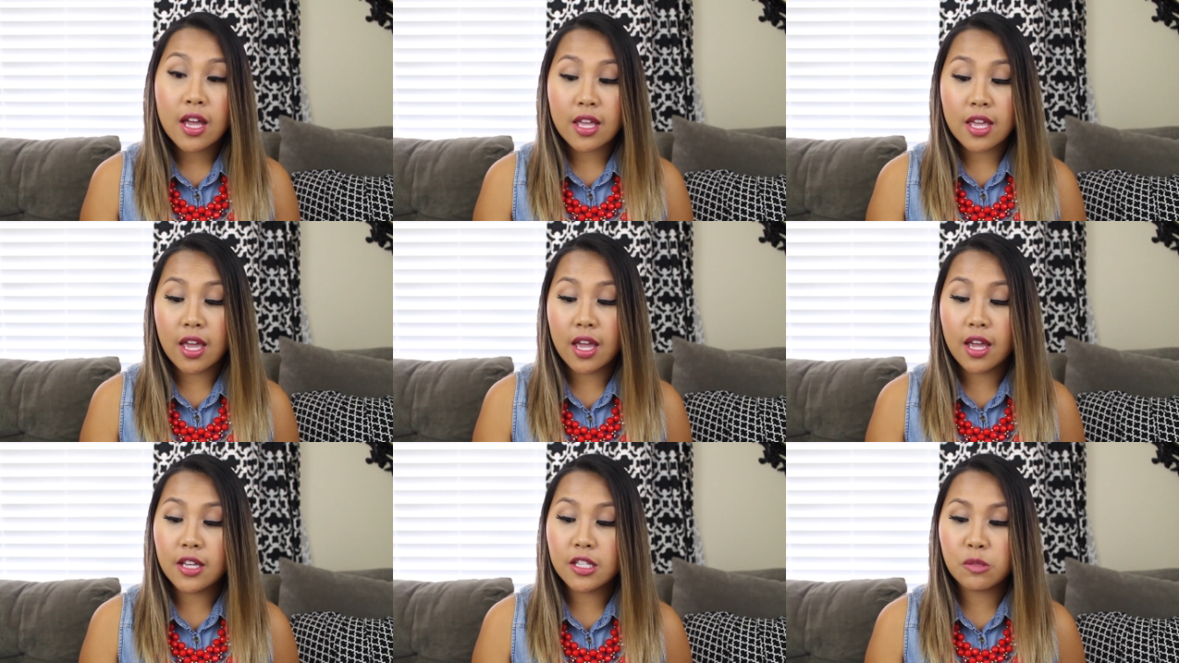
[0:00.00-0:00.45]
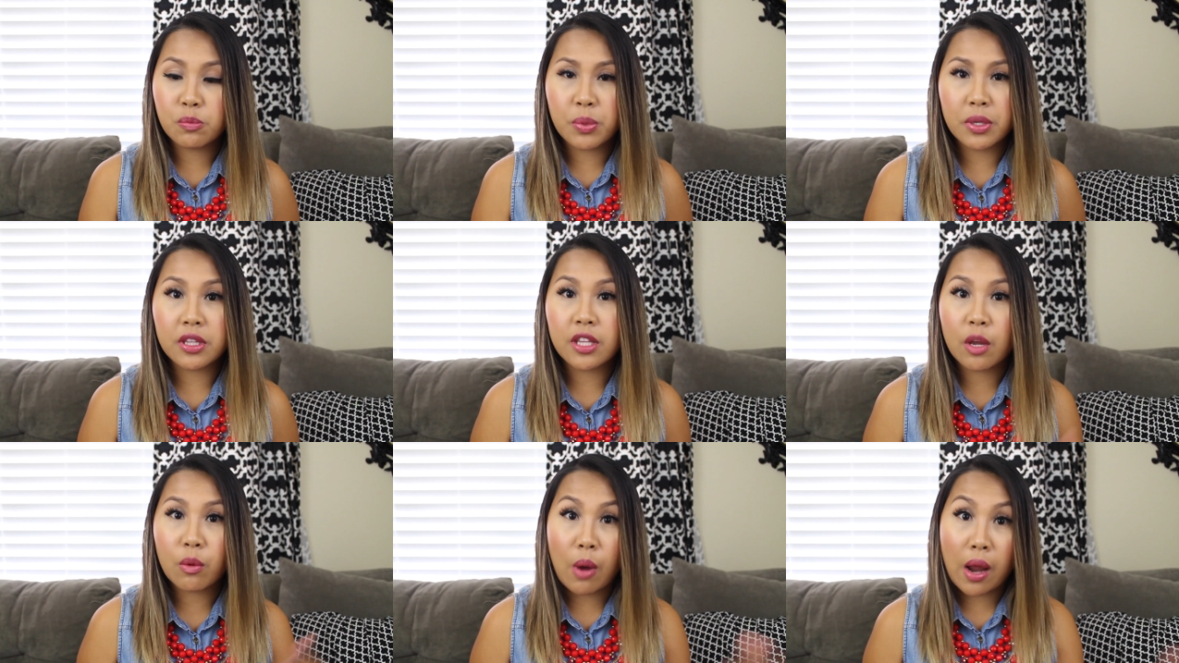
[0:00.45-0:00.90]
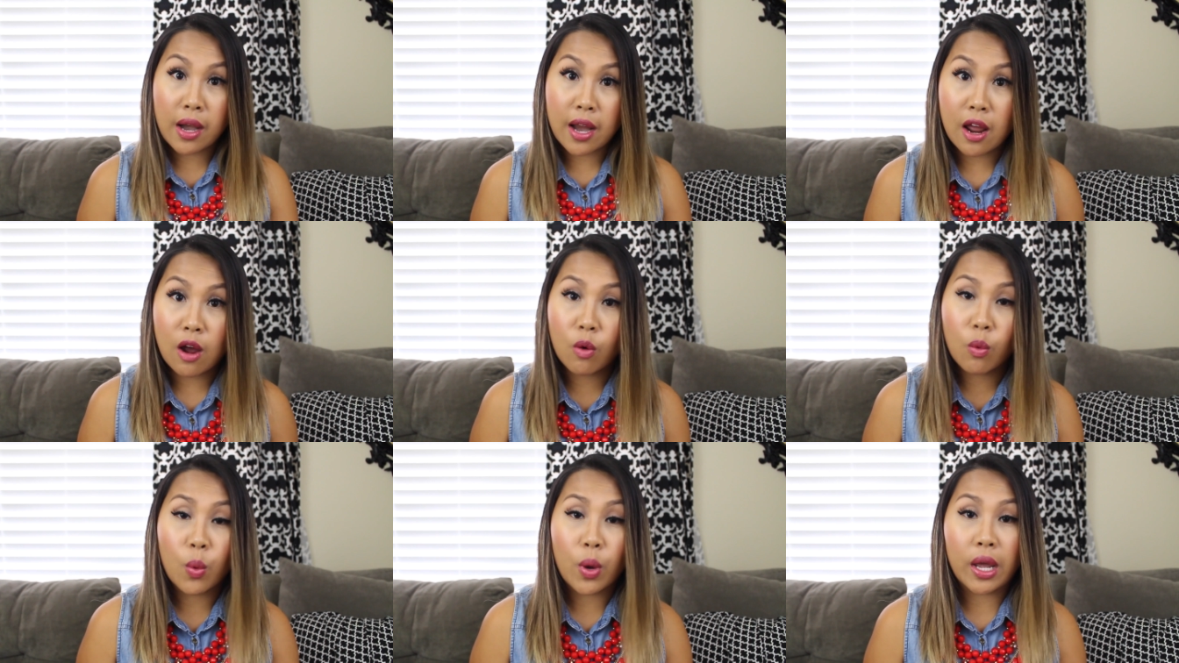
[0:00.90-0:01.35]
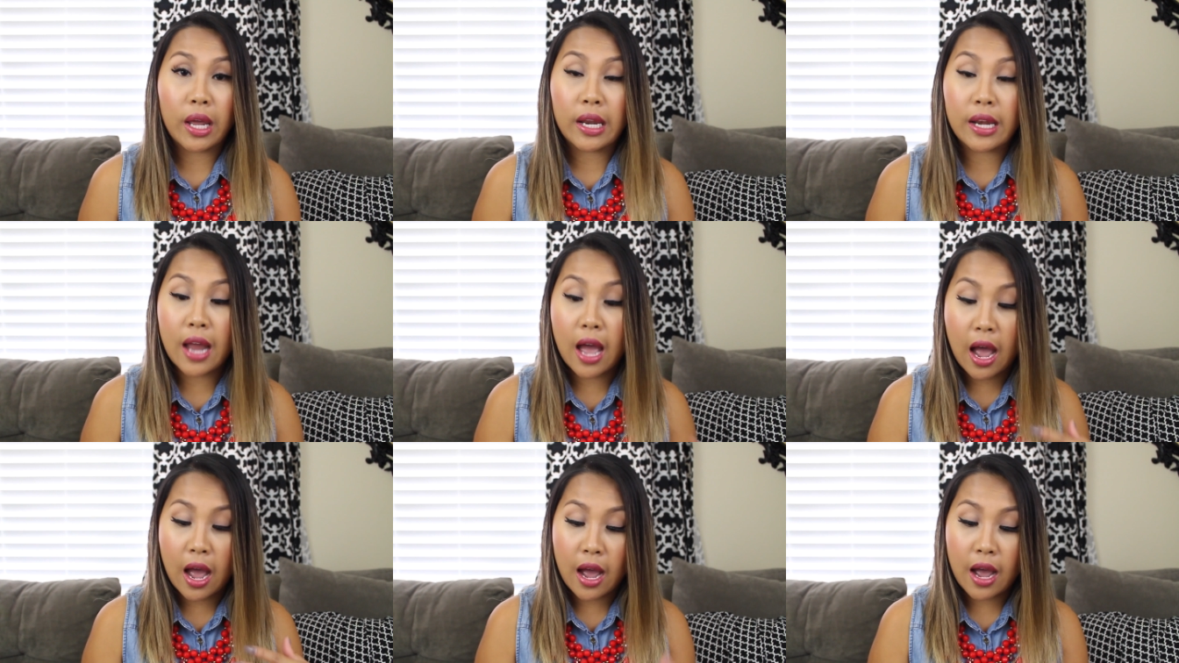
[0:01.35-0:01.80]
case, but they ran out
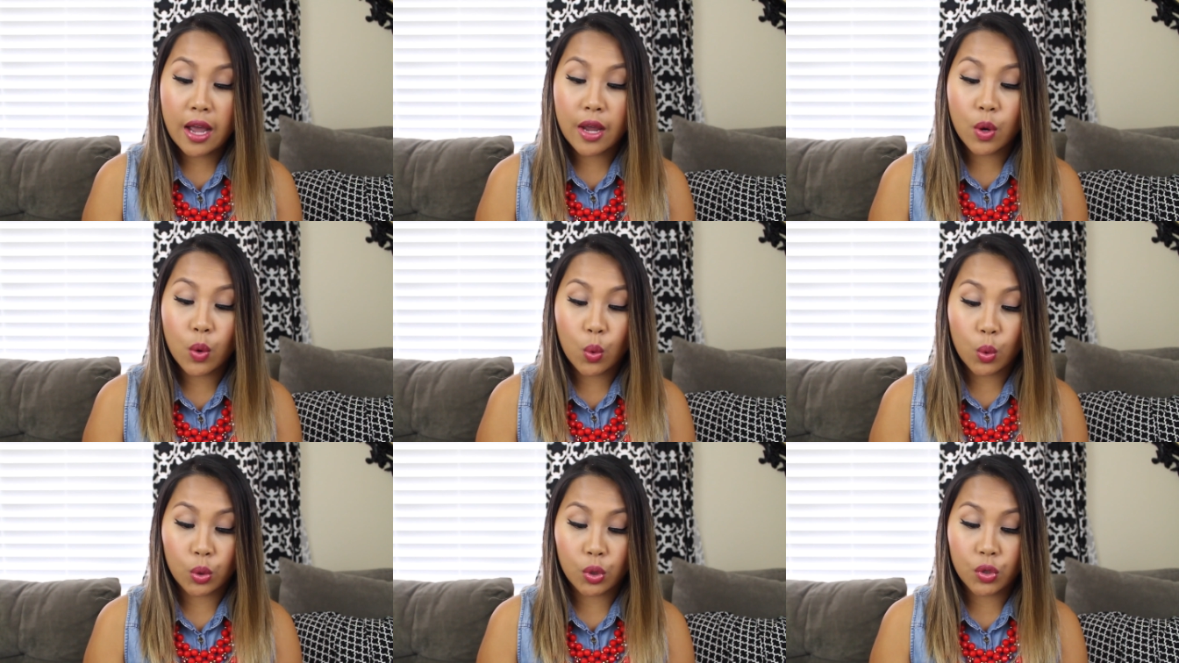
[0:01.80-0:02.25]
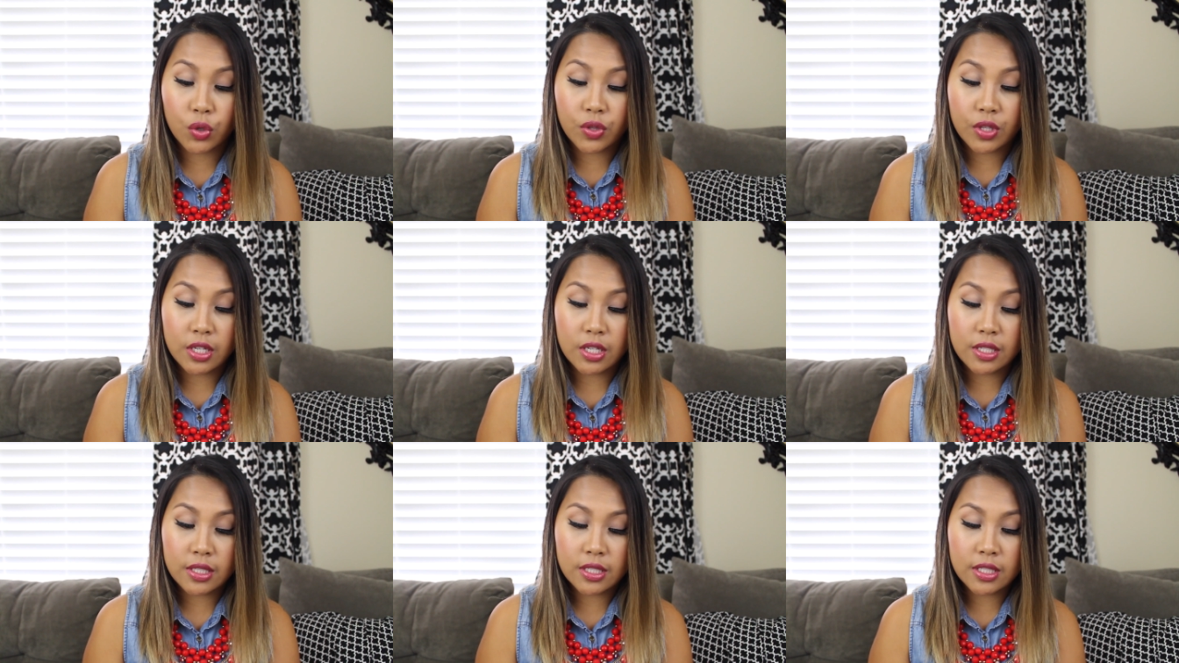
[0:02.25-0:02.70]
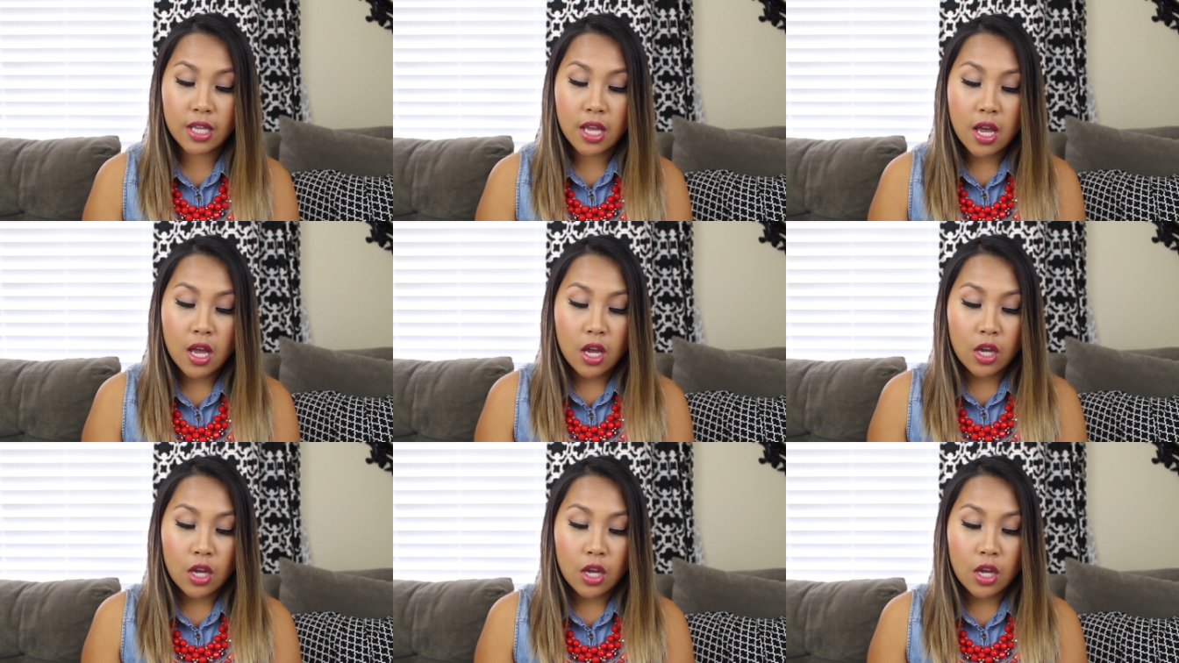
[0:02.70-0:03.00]
when I ordered these.